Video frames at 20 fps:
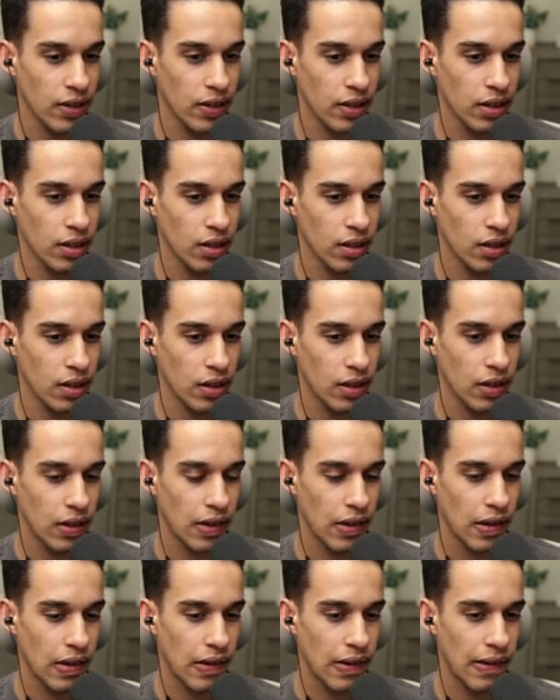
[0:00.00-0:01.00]

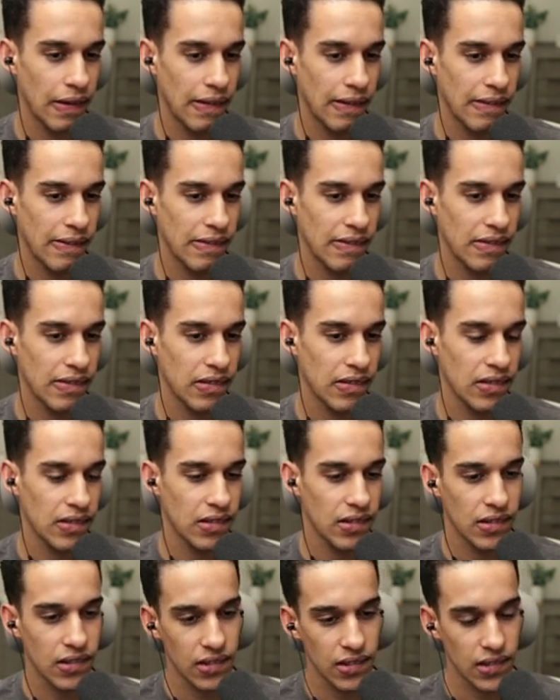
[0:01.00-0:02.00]

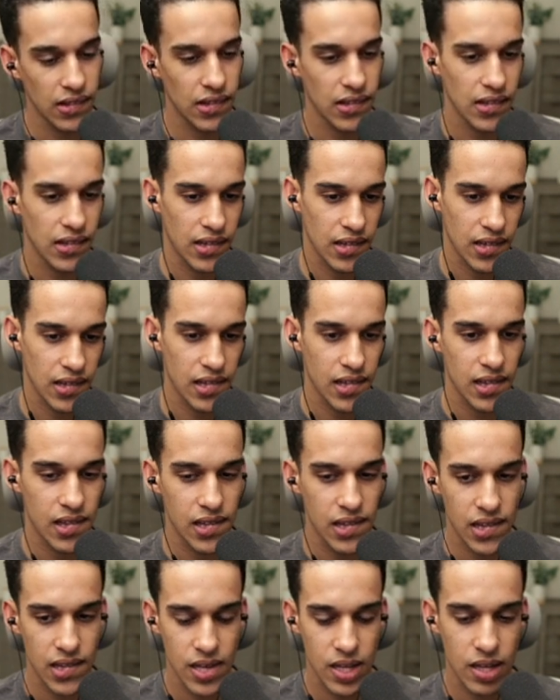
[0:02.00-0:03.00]

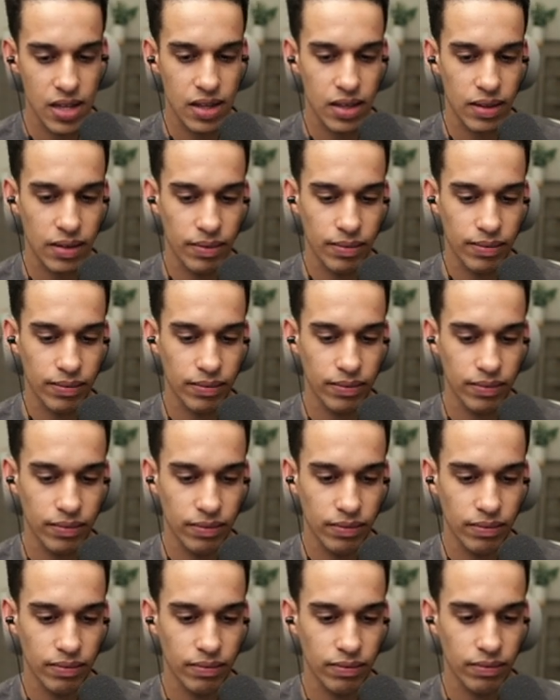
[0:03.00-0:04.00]

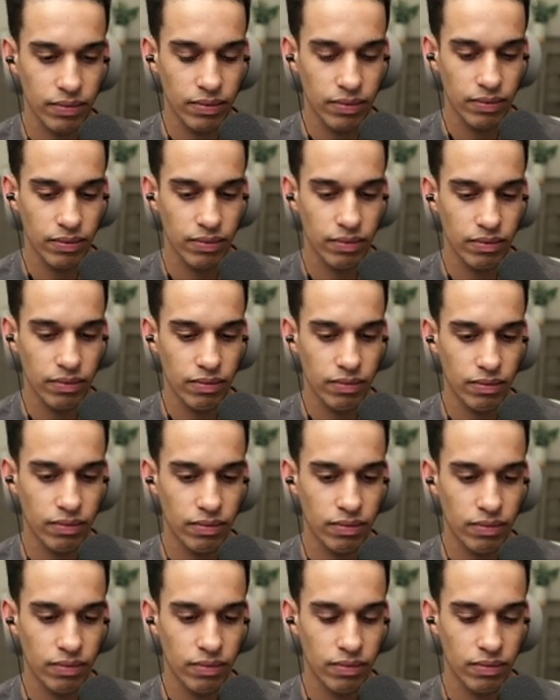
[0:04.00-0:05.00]

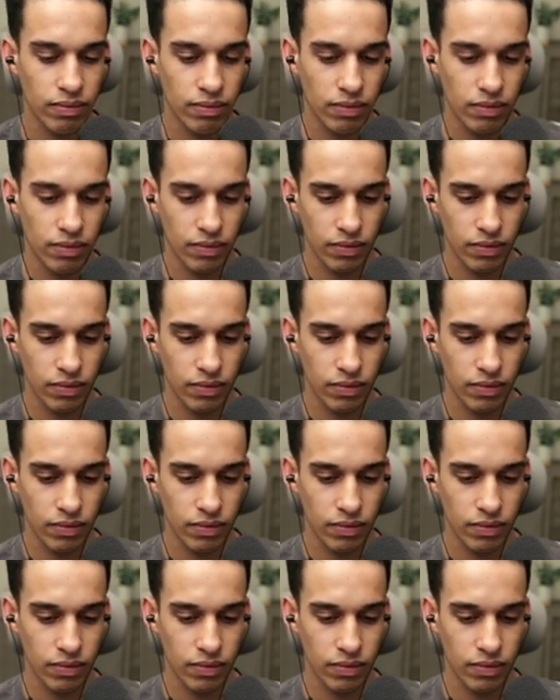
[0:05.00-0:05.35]
Nothing is said.